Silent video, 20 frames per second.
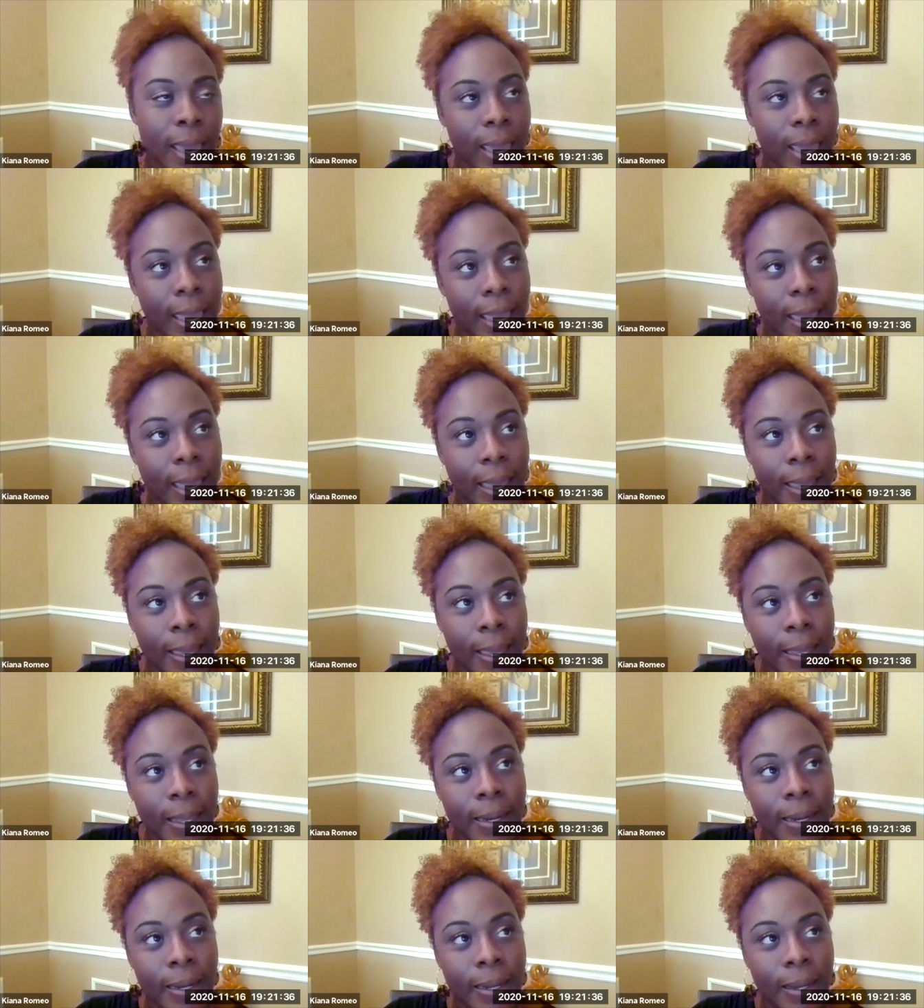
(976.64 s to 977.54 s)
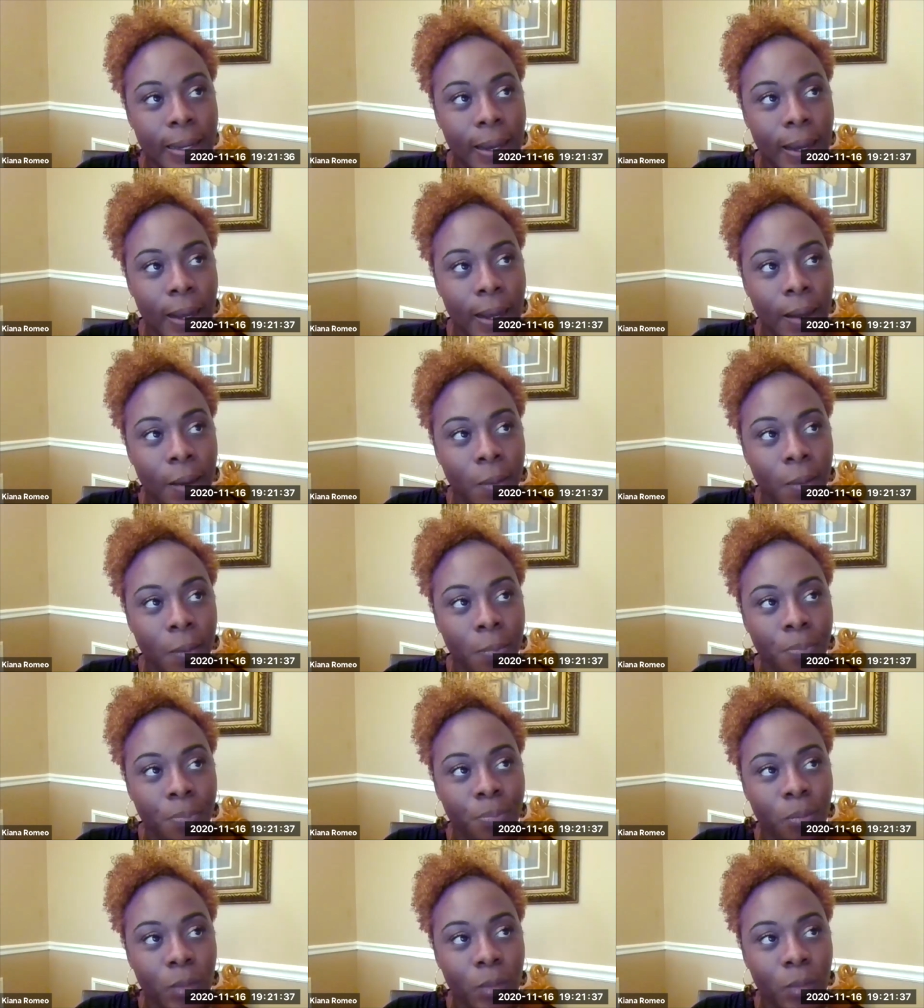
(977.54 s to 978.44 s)
And
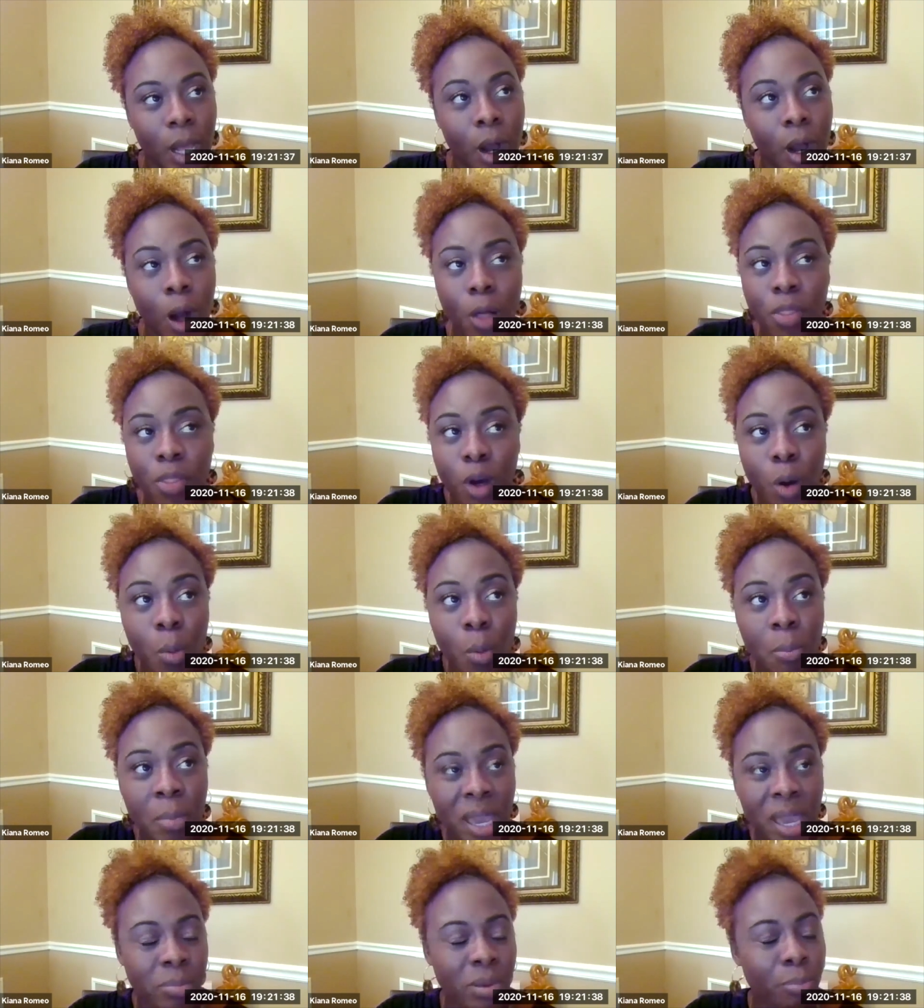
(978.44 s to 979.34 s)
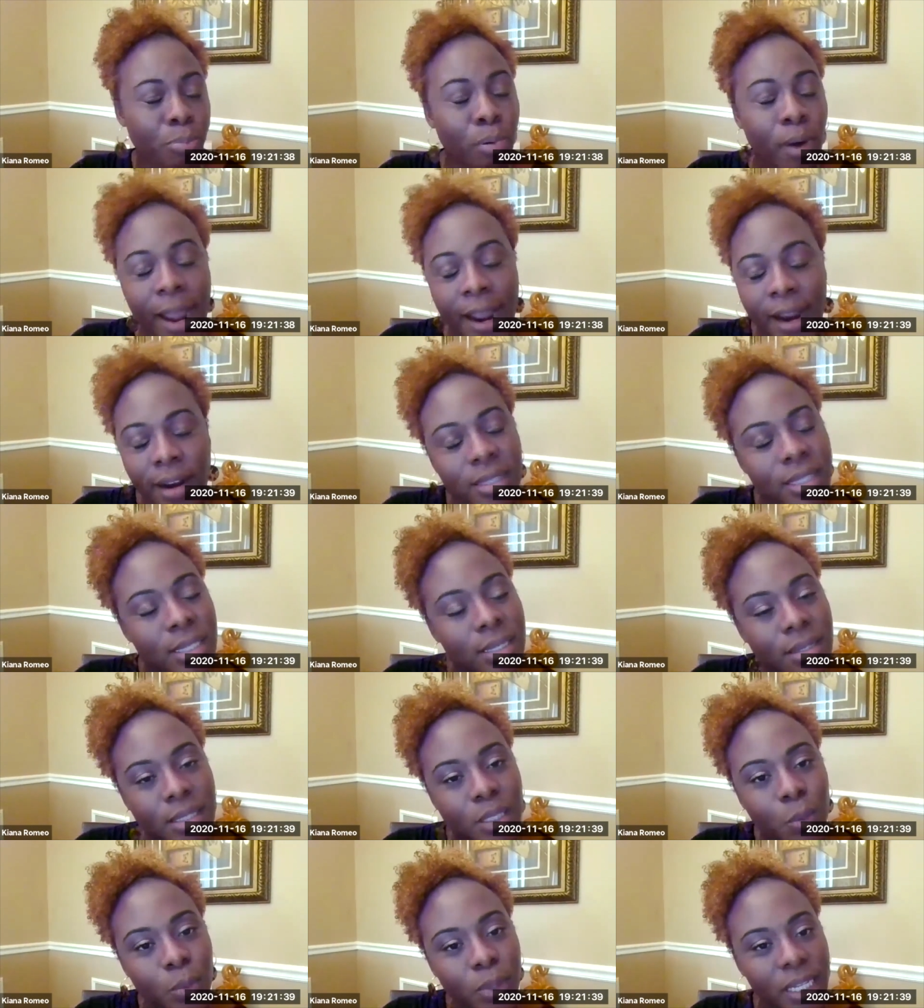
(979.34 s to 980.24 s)
um, although maybe prior
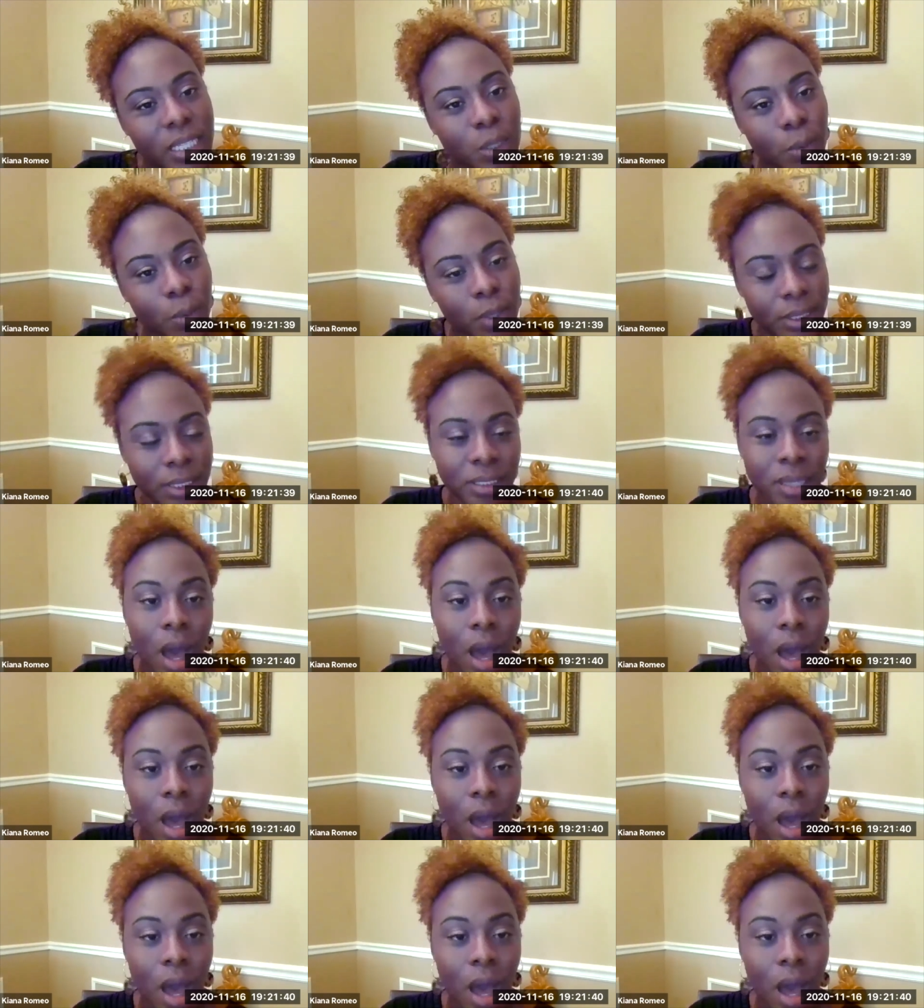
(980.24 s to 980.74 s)
to 2020,